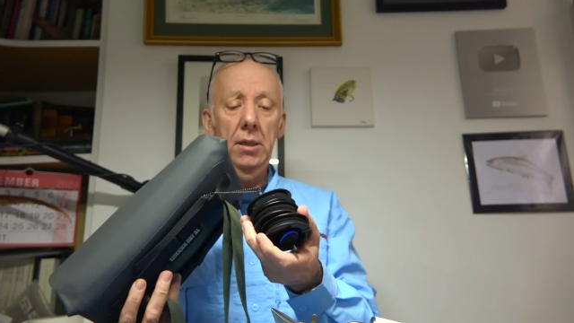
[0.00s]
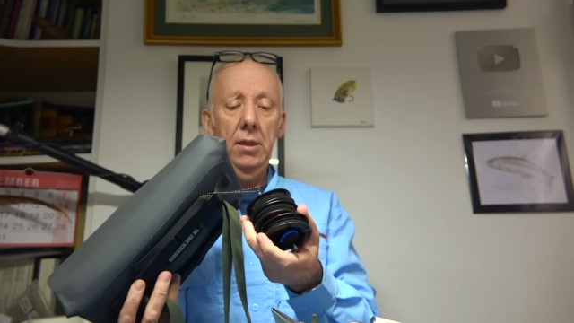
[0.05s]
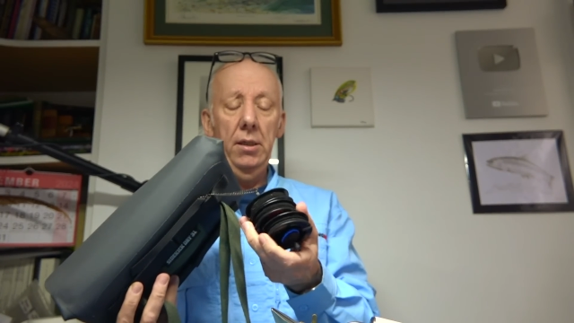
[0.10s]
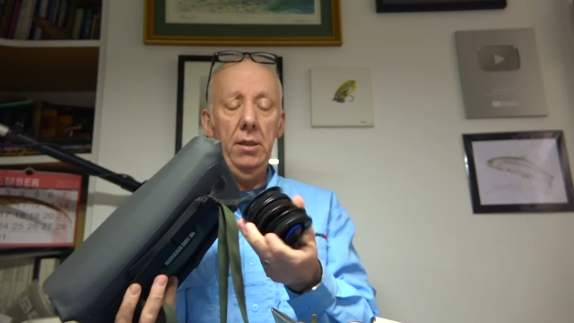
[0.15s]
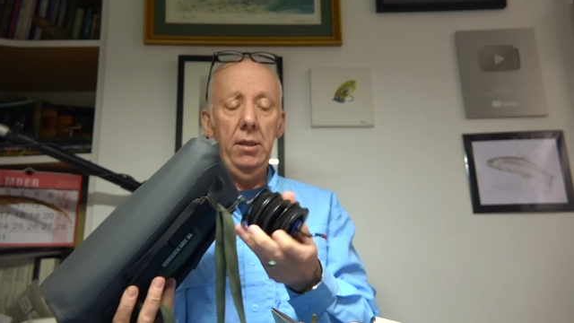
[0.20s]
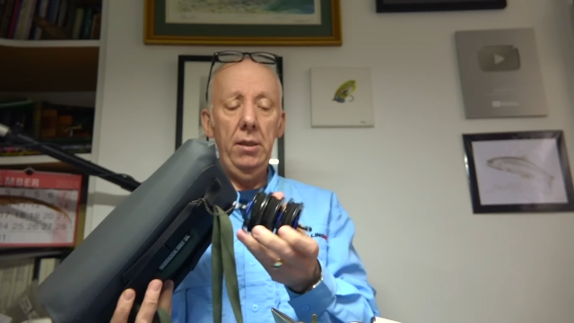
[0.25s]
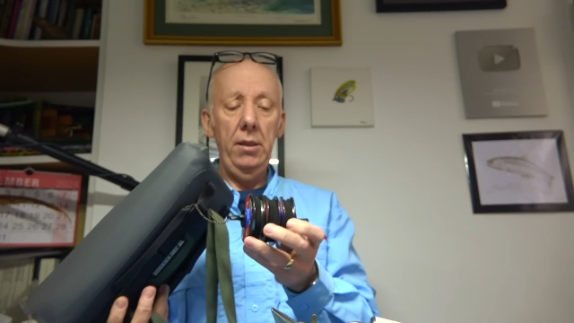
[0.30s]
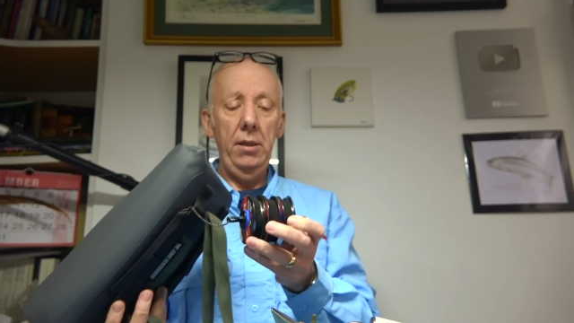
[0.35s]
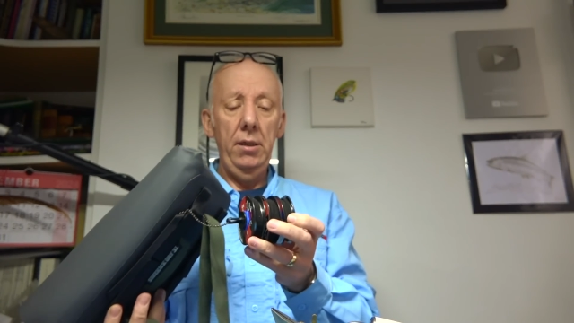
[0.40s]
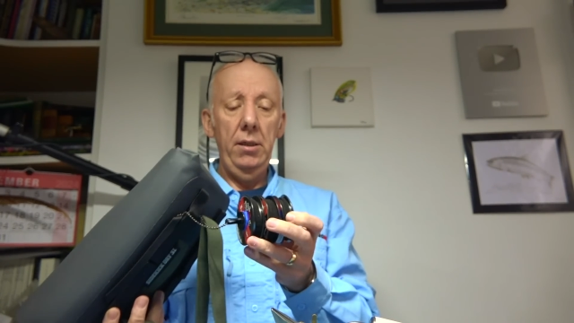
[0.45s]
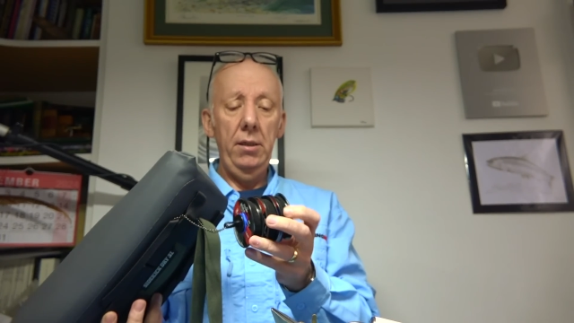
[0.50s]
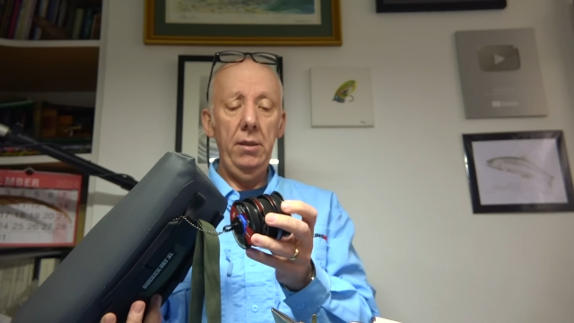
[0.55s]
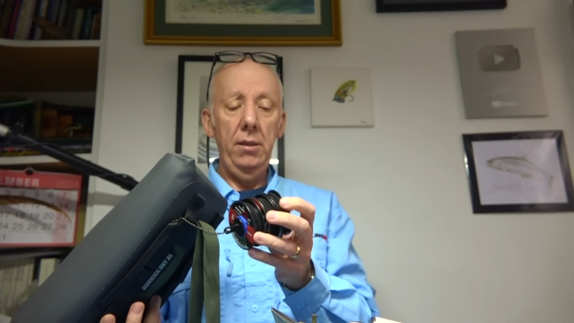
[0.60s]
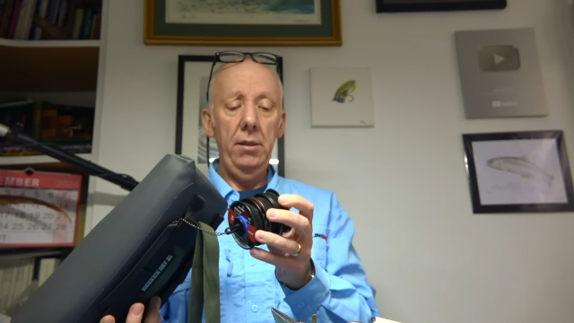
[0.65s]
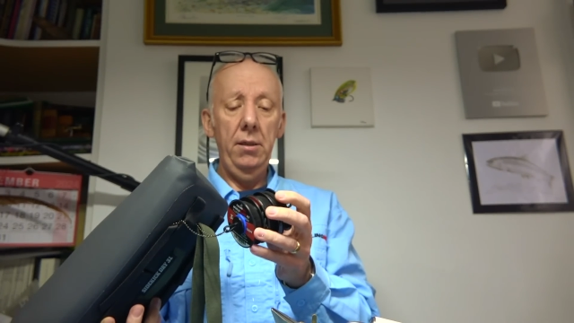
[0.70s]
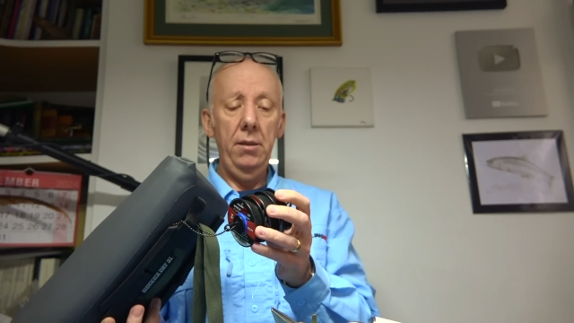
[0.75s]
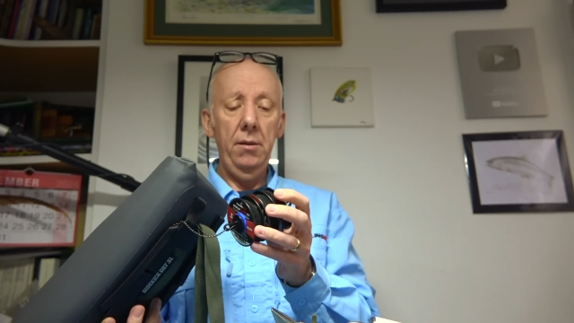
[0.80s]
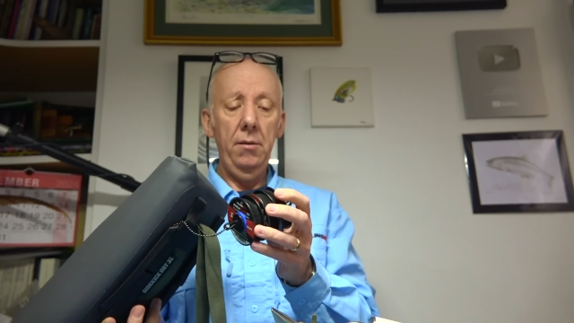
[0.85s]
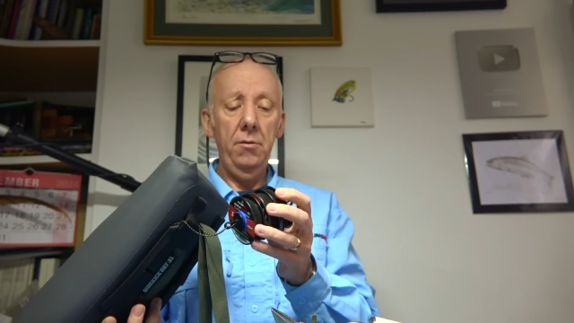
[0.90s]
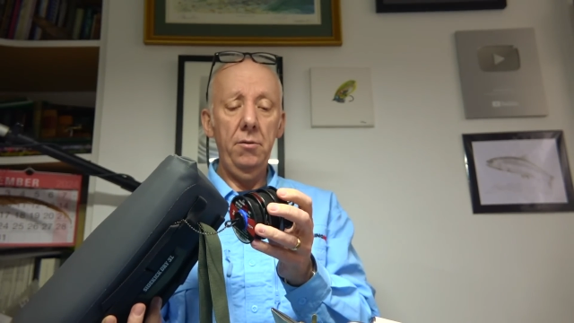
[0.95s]

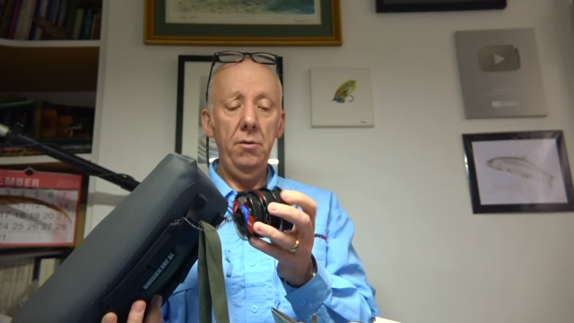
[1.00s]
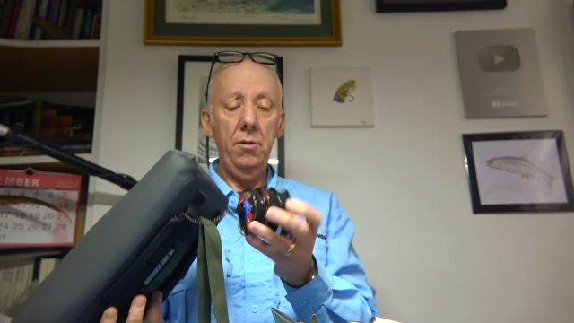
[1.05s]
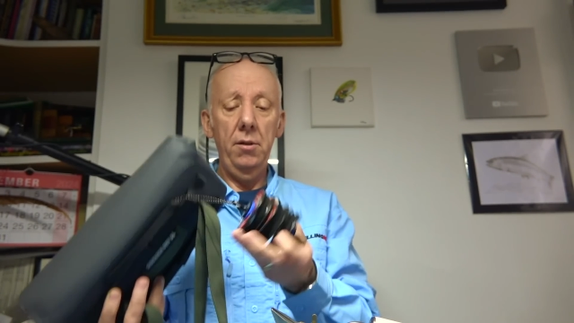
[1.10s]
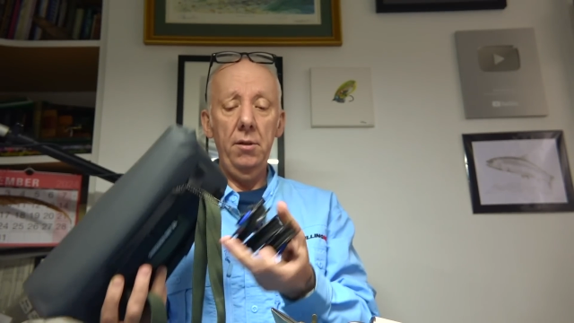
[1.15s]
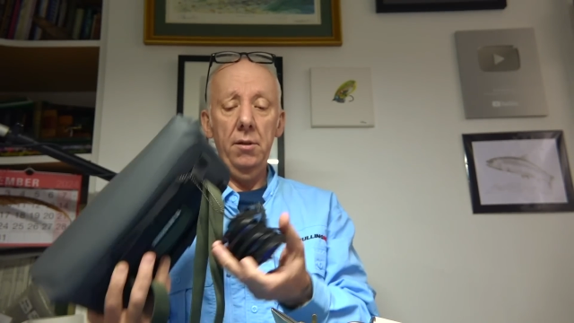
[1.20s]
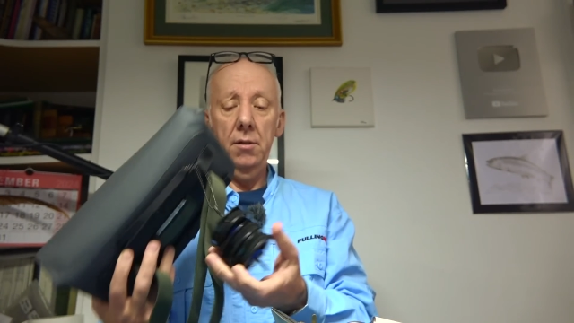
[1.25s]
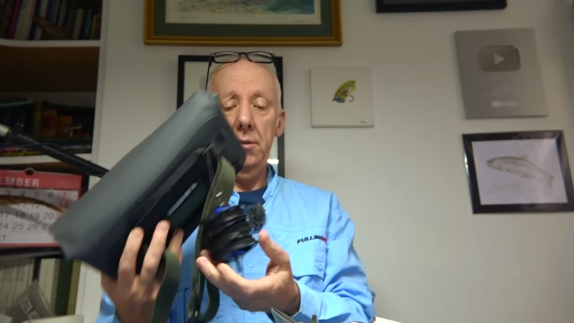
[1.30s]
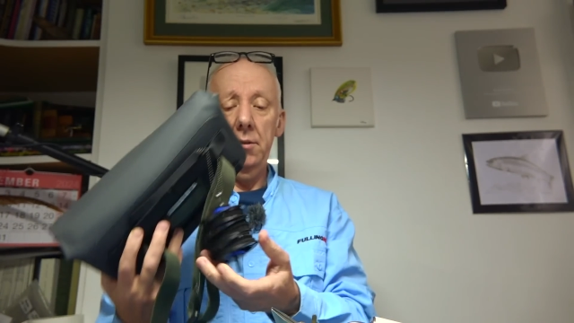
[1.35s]
So I